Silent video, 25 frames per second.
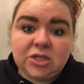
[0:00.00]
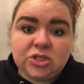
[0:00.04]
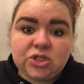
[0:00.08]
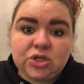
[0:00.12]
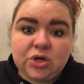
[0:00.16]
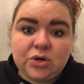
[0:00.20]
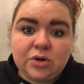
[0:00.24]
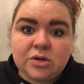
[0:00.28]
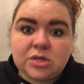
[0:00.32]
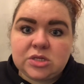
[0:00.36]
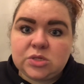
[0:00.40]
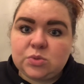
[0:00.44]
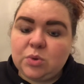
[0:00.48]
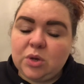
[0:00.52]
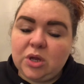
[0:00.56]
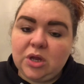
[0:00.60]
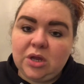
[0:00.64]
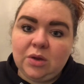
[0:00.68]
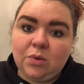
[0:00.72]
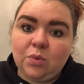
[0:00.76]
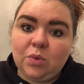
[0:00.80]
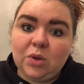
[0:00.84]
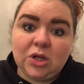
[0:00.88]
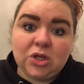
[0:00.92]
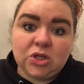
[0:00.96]
My
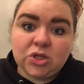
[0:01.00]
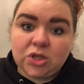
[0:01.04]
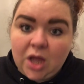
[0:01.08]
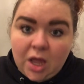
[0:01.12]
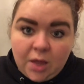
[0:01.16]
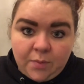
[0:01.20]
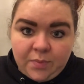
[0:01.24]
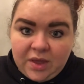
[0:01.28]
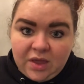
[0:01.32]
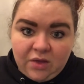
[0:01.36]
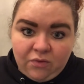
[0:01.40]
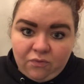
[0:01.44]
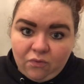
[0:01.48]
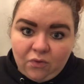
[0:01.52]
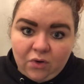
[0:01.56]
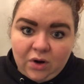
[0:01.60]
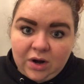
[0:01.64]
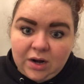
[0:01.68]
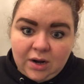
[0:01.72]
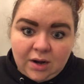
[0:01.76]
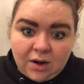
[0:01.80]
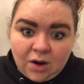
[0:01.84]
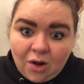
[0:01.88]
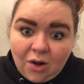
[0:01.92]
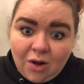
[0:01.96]
insurance will not pay
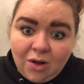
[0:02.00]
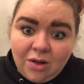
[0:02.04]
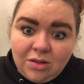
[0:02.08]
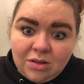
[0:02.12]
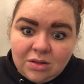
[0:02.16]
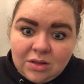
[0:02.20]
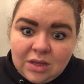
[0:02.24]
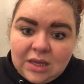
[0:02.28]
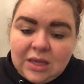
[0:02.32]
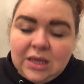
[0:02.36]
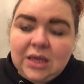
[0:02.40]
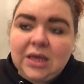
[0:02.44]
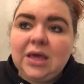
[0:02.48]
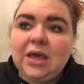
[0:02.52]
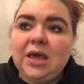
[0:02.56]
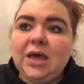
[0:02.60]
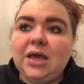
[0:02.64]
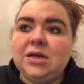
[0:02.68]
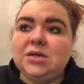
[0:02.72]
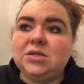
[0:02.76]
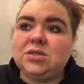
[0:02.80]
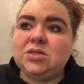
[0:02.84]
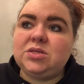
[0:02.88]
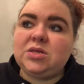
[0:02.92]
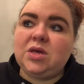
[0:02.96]
for it at all.
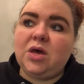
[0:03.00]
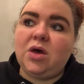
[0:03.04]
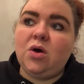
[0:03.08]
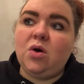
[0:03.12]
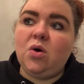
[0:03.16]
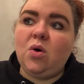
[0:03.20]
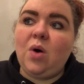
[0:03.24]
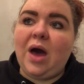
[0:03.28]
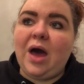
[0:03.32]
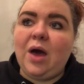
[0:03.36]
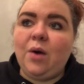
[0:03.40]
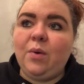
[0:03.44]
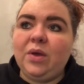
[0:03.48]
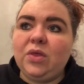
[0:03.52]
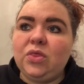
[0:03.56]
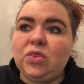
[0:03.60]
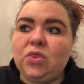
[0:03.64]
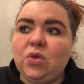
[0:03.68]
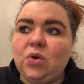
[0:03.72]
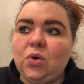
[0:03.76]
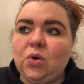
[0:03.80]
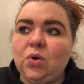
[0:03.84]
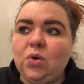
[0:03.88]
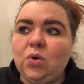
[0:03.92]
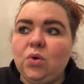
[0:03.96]
And so
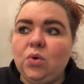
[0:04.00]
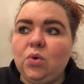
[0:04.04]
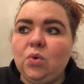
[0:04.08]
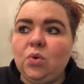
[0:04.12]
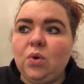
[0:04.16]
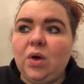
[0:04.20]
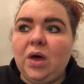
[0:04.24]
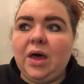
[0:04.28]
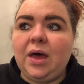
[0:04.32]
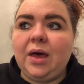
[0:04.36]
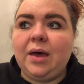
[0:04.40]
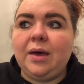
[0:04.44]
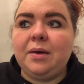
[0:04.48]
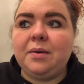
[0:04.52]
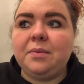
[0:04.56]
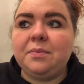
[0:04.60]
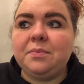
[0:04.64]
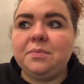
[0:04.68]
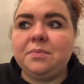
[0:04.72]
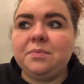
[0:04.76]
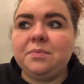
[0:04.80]
I went through